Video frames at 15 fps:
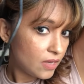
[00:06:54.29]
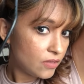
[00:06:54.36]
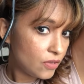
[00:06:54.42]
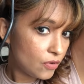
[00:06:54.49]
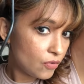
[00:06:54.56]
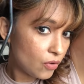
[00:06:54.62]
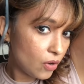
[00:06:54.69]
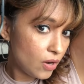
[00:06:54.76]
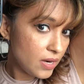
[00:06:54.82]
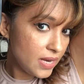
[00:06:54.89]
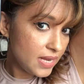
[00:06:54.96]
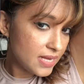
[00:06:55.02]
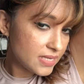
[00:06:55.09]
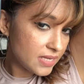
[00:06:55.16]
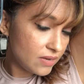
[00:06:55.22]
The rod
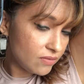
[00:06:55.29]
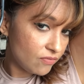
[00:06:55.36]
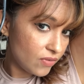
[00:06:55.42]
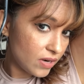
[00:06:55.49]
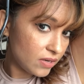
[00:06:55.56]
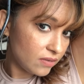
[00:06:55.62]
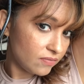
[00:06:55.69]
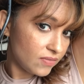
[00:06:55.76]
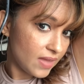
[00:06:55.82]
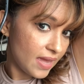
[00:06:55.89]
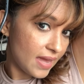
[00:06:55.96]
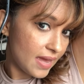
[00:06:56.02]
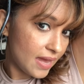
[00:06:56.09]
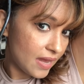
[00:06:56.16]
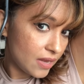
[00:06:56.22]
is in front of the
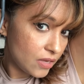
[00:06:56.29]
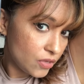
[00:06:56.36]
hair.